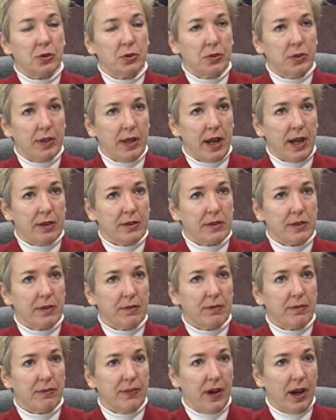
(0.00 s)

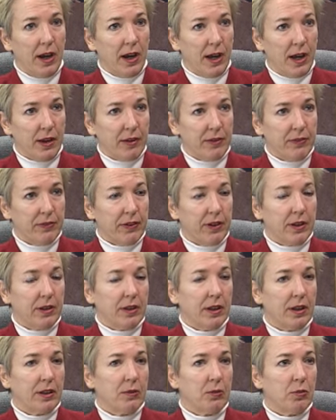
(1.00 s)
2005, and
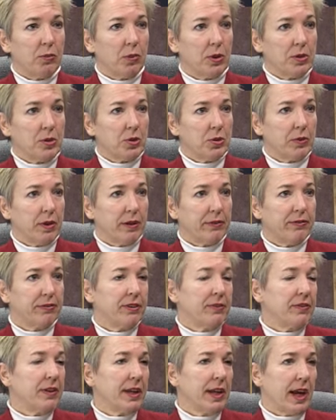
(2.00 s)
then once you have
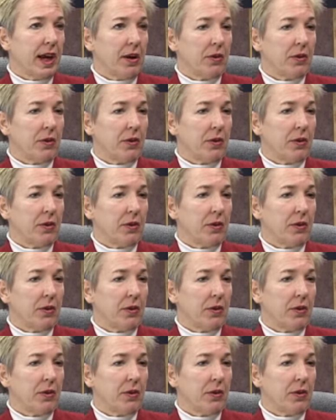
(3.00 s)
50